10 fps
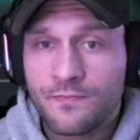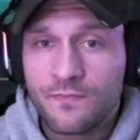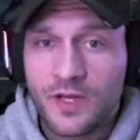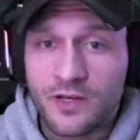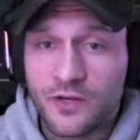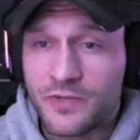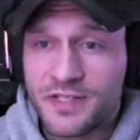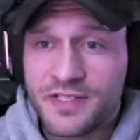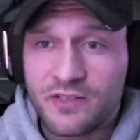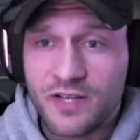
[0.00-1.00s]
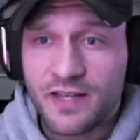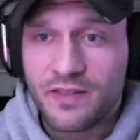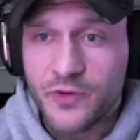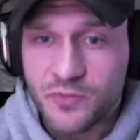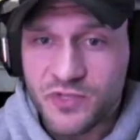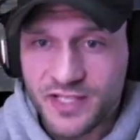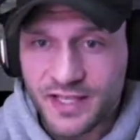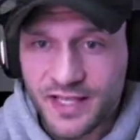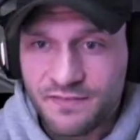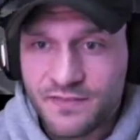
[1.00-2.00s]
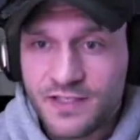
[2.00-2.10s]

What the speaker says: And you know, he's still got 30% left.